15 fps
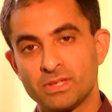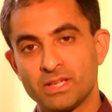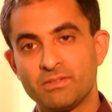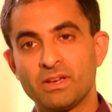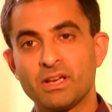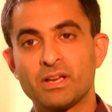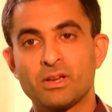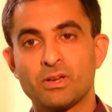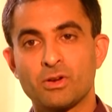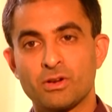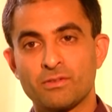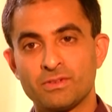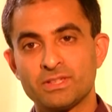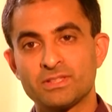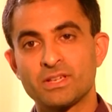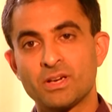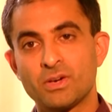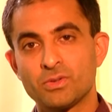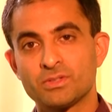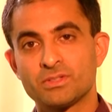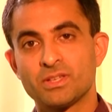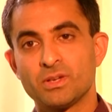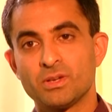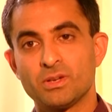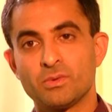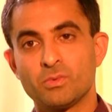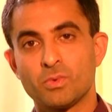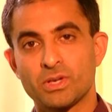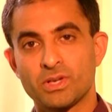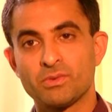giving a lot of discounts
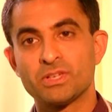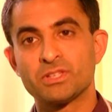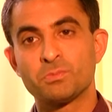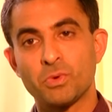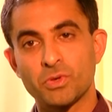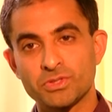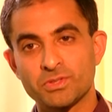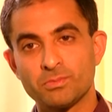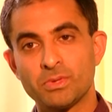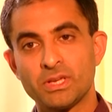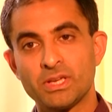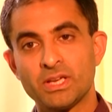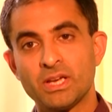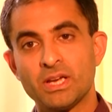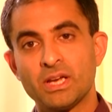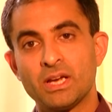in whatever is possible.